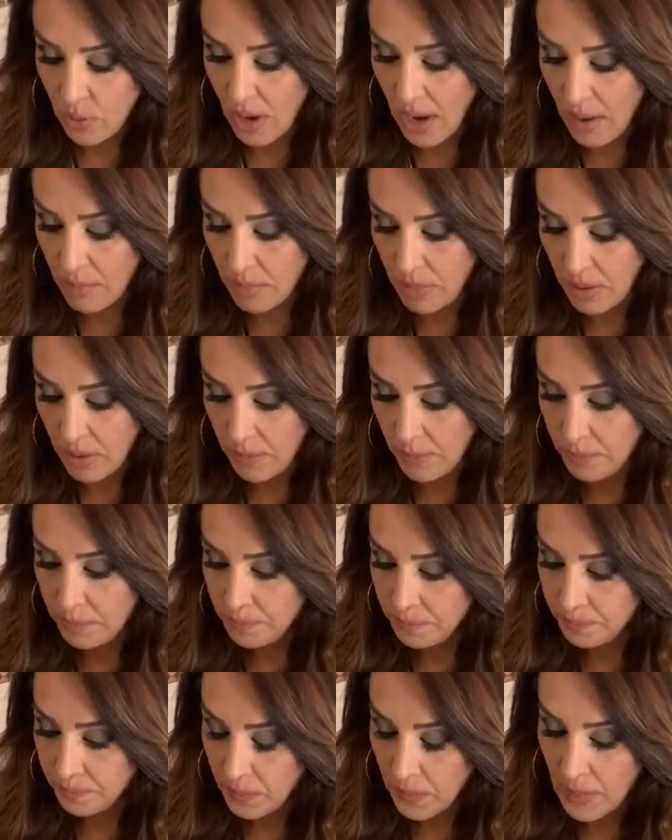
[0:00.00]
happy
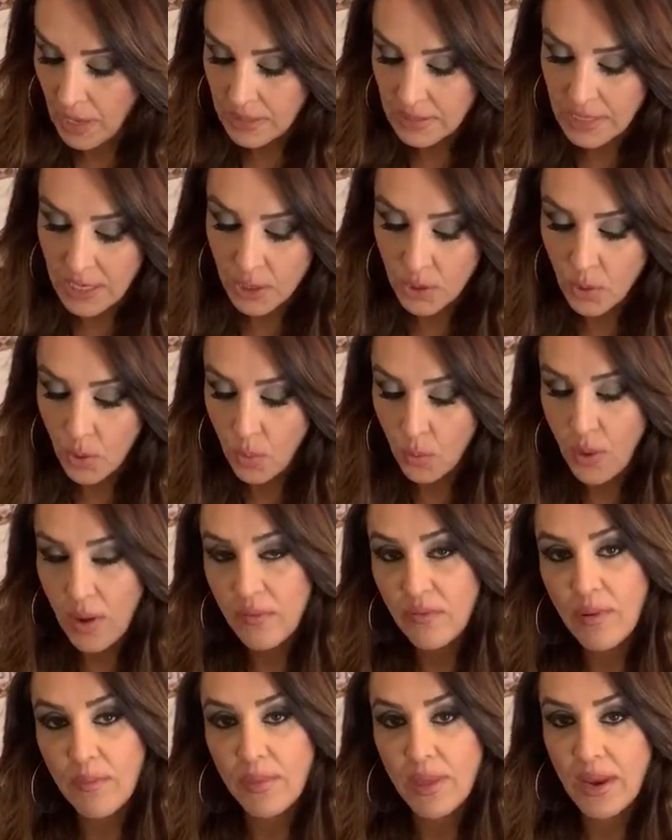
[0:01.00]
and take you away
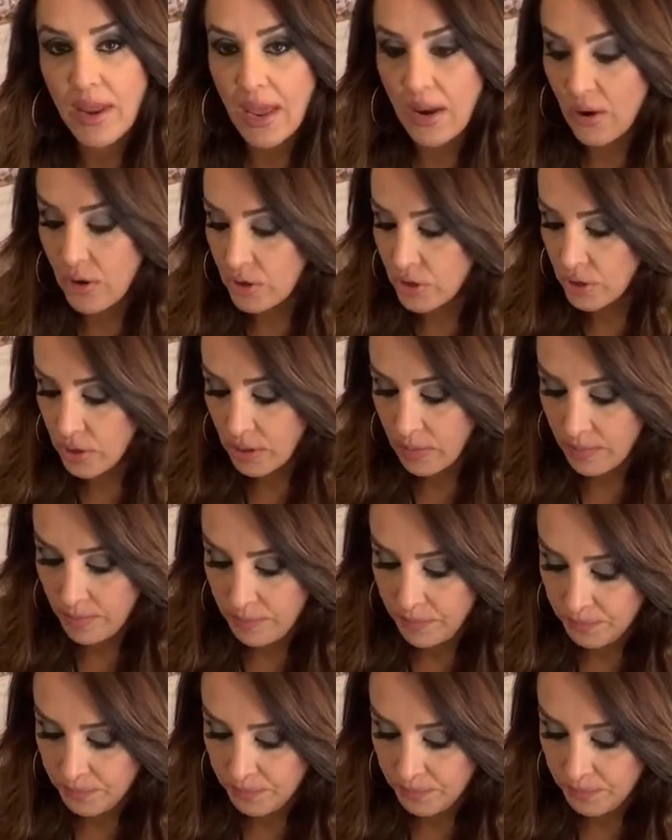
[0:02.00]
from that energy.